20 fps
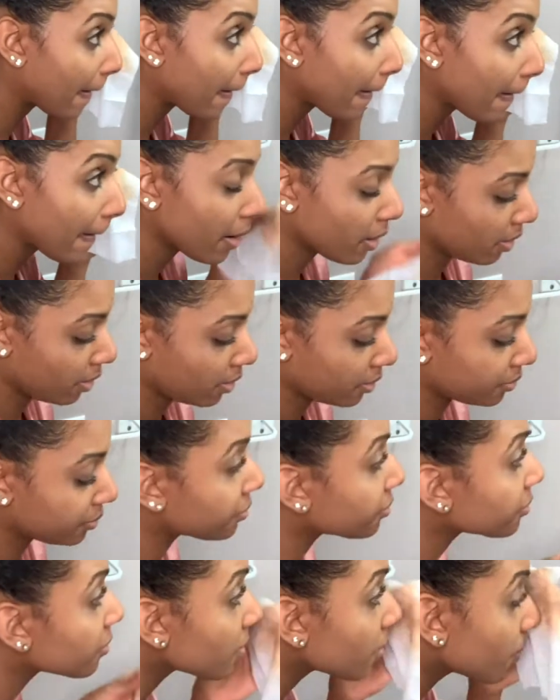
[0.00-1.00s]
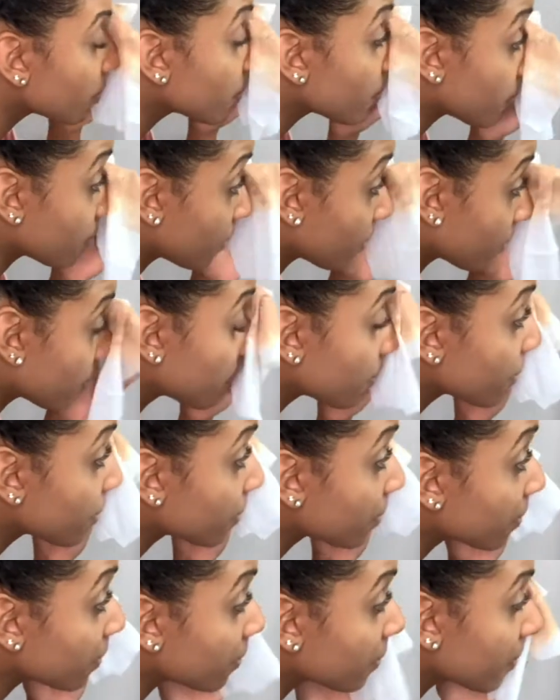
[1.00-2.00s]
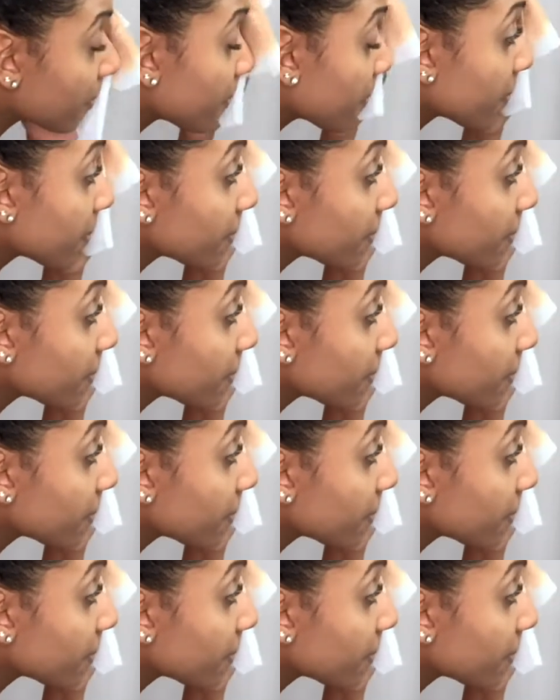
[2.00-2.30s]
I always make sure to be very gentle when using